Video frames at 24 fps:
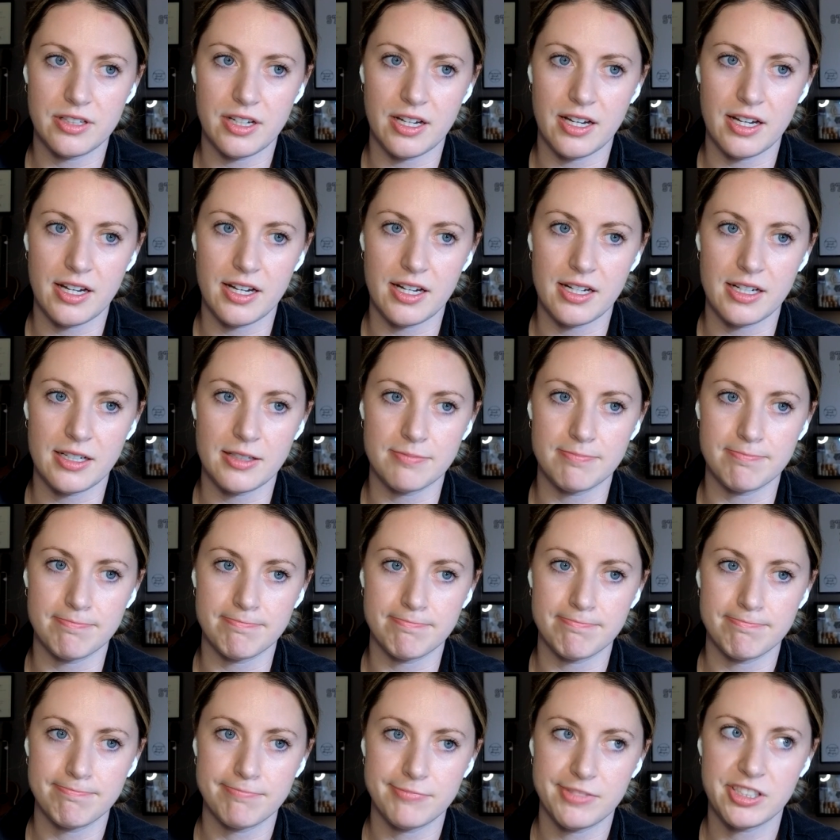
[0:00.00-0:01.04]
um,
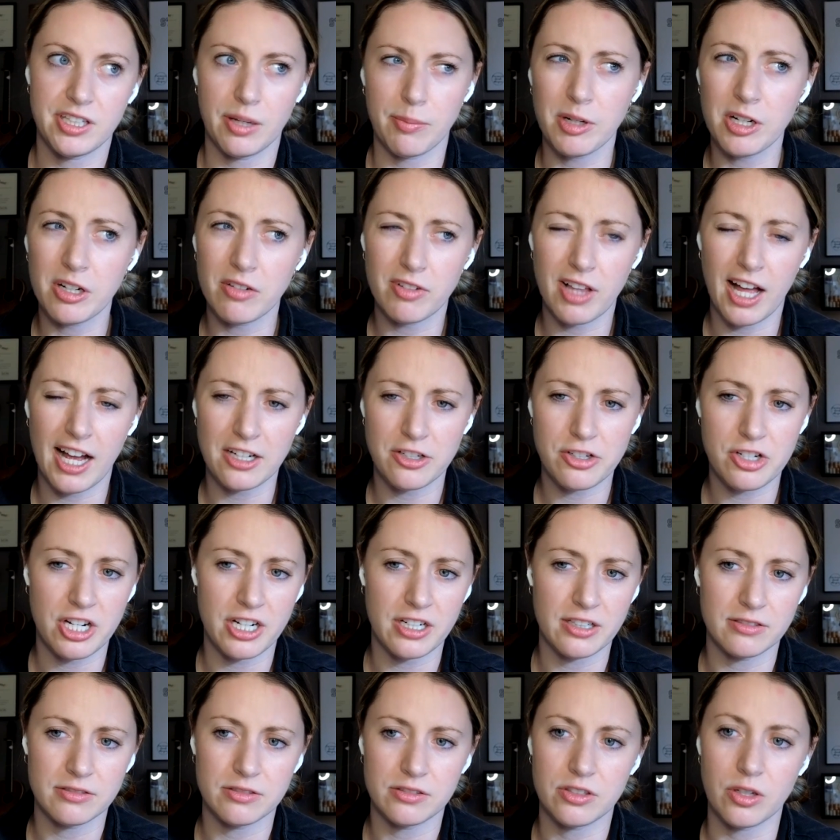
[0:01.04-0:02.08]
summer of last
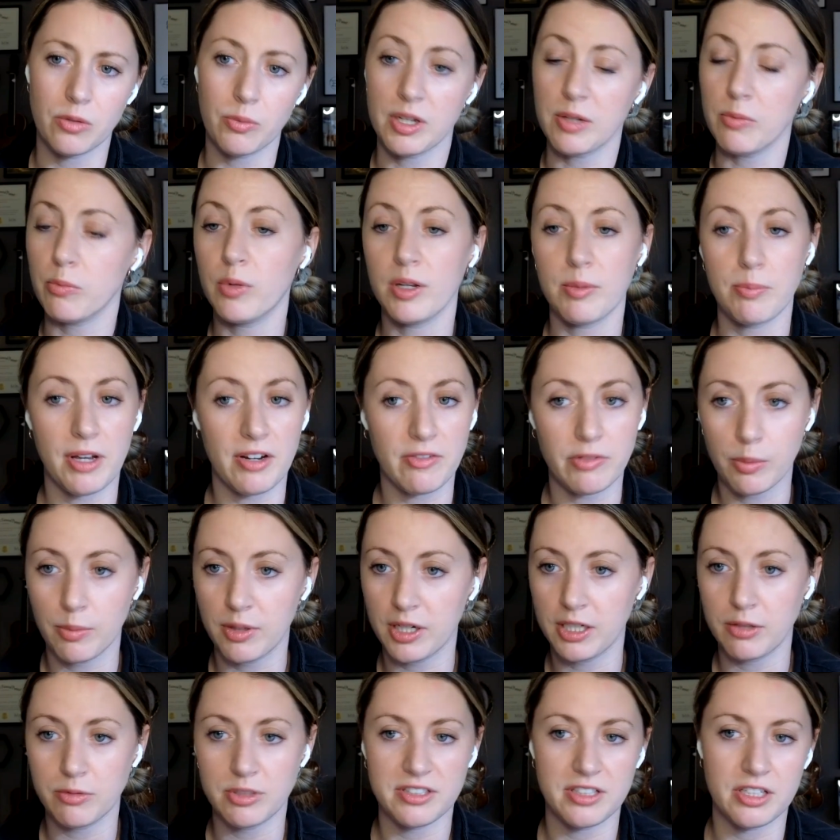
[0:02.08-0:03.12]
year. So when when
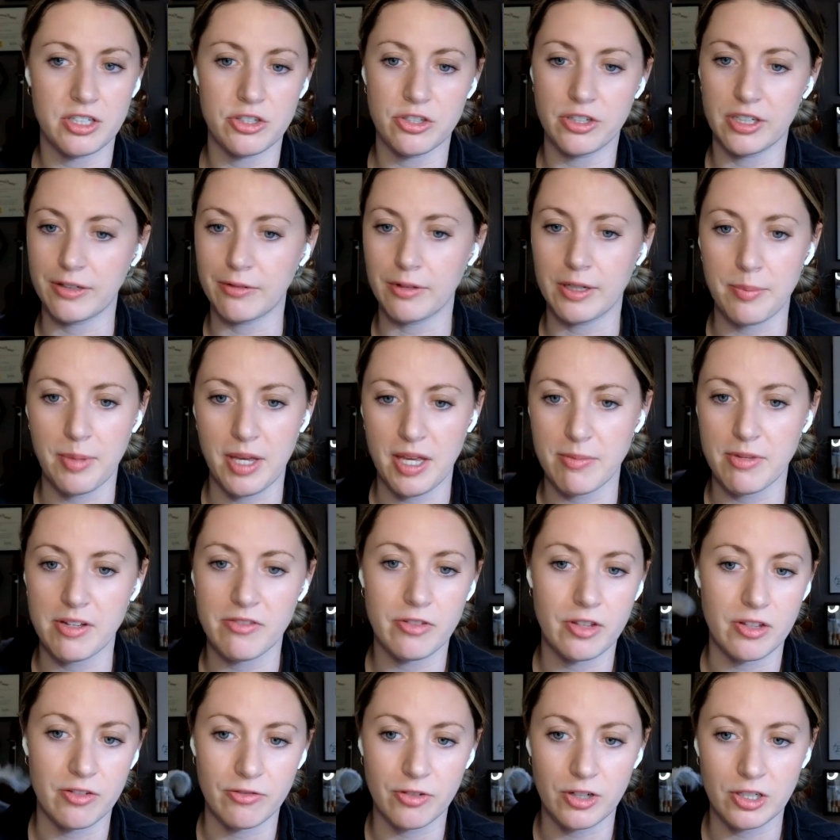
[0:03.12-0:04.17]
everybody was entering repayment
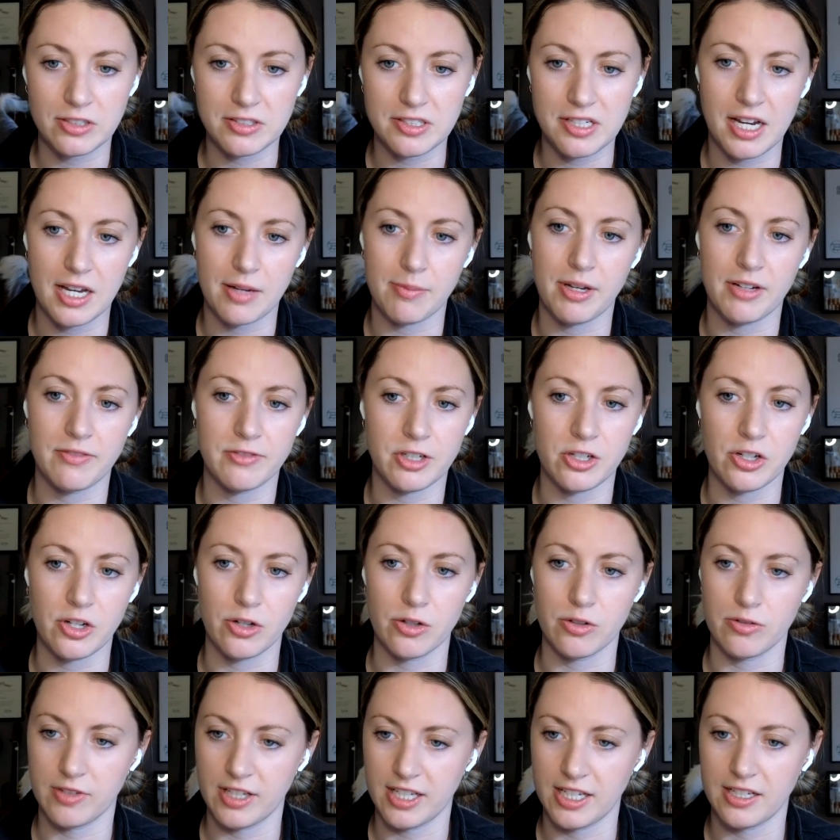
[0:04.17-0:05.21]
for the first time after
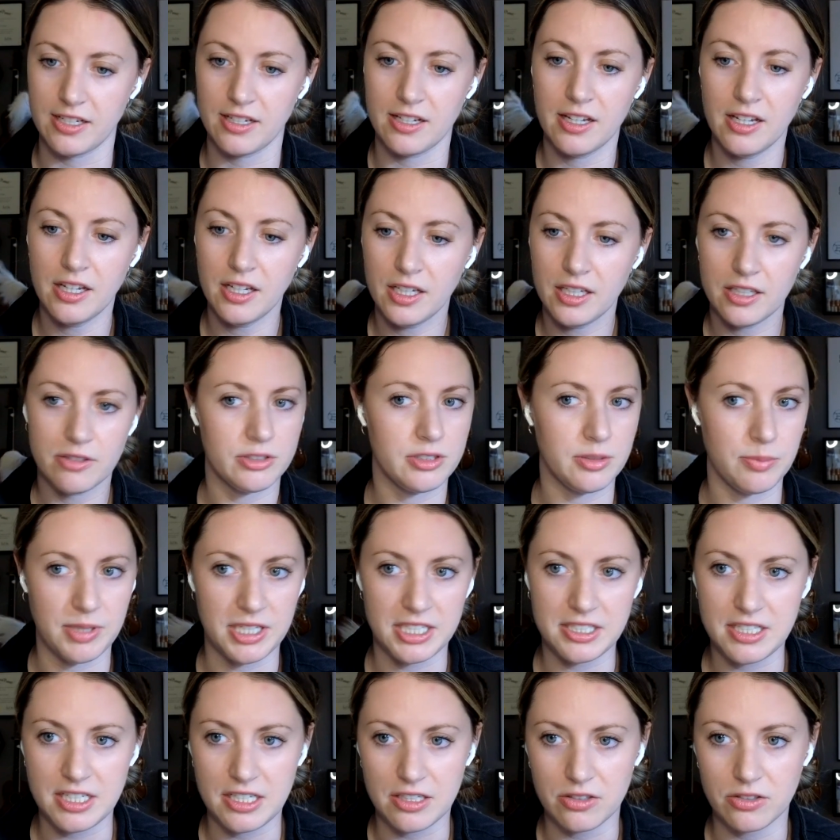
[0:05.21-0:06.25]
COVID, it was a
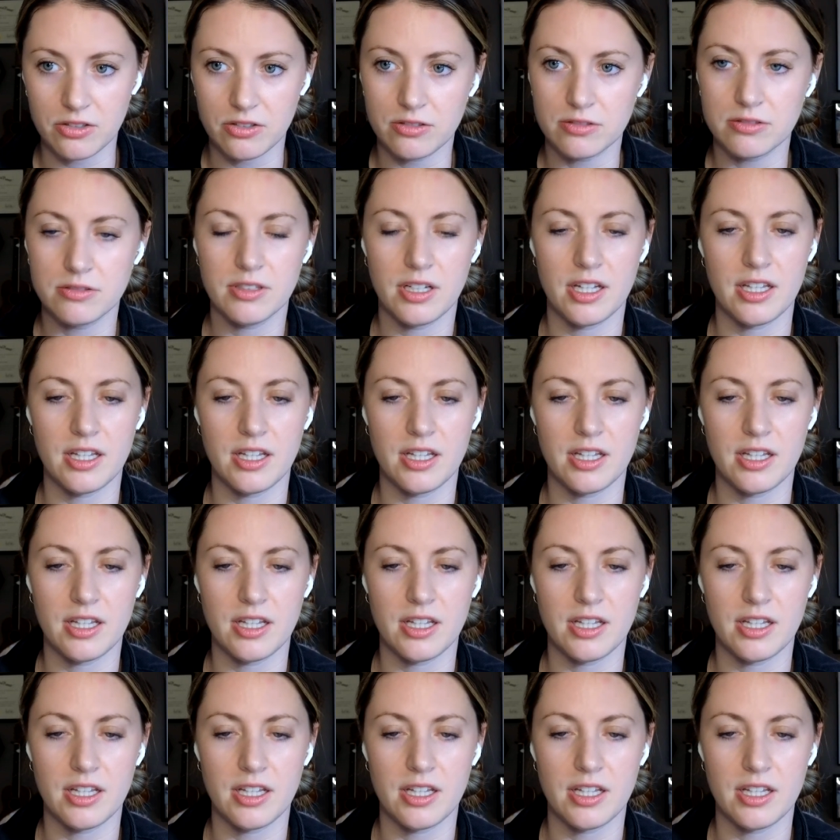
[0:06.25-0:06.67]
big deal.